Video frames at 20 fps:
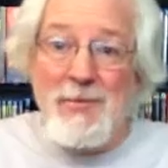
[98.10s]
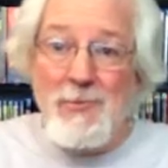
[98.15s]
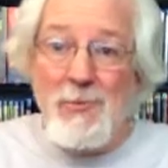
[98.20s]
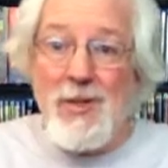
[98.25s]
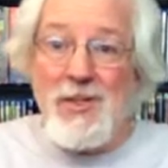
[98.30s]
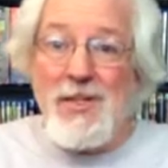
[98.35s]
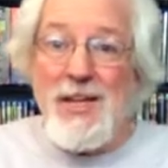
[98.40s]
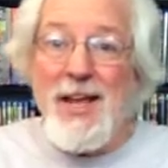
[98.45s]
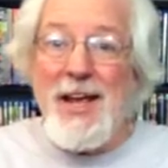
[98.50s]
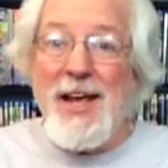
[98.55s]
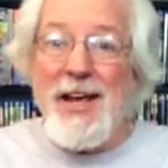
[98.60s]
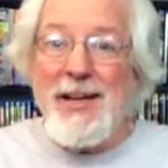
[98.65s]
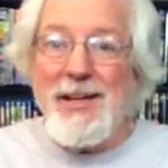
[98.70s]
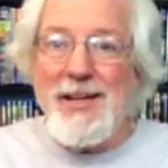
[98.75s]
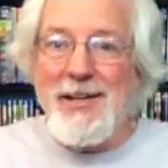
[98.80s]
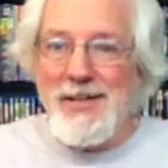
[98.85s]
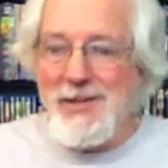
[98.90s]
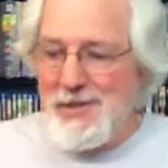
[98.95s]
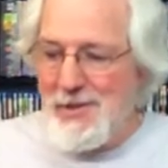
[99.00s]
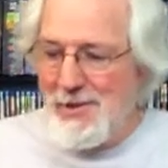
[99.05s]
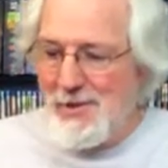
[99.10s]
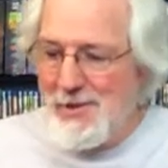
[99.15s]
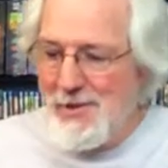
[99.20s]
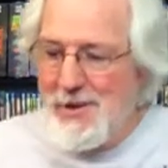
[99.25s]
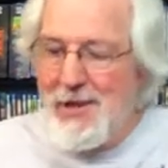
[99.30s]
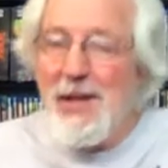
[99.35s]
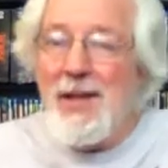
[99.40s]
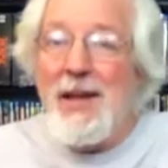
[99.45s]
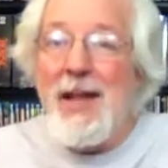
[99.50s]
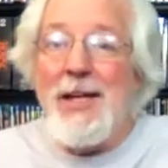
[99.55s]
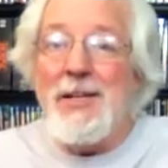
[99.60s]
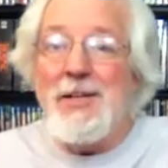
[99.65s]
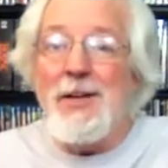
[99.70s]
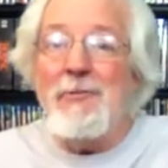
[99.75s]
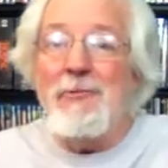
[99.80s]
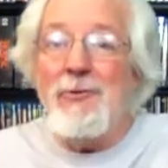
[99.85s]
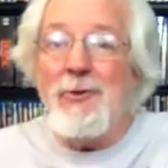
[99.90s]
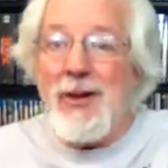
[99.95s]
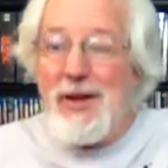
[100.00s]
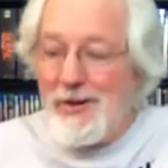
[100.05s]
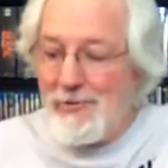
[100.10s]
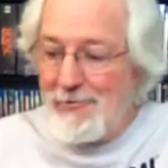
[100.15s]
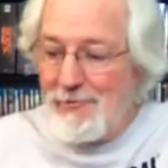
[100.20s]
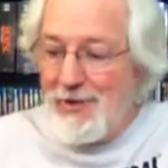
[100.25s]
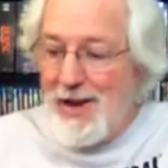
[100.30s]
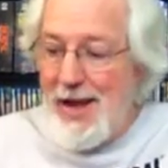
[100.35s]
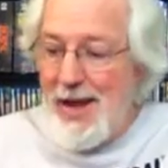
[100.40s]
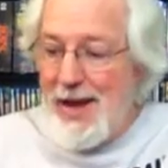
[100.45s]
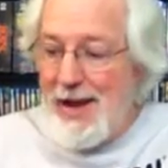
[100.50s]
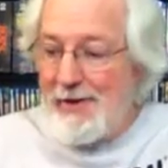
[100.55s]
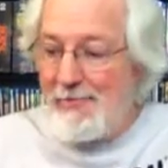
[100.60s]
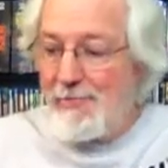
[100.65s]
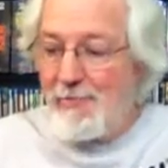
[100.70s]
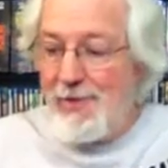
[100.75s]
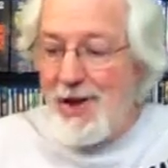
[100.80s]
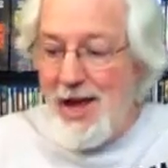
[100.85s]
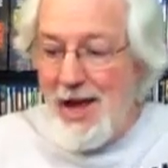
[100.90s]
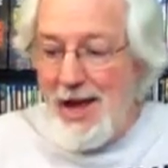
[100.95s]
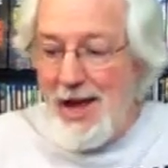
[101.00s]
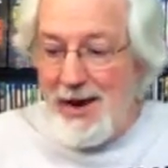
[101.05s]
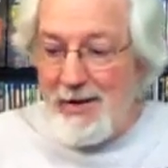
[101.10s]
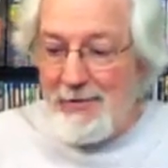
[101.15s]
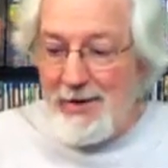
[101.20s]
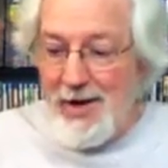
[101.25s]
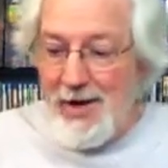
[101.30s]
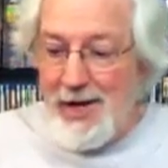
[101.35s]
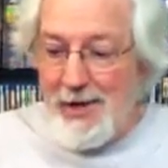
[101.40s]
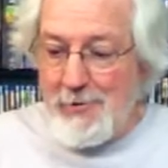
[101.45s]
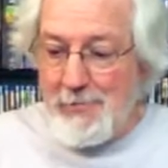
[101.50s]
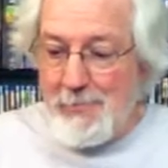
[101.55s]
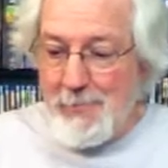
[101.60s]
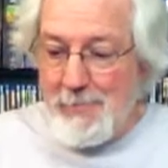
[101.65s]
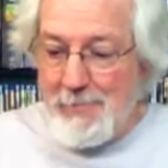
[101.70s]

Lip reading: what the heck. Let the freak flag fly, right?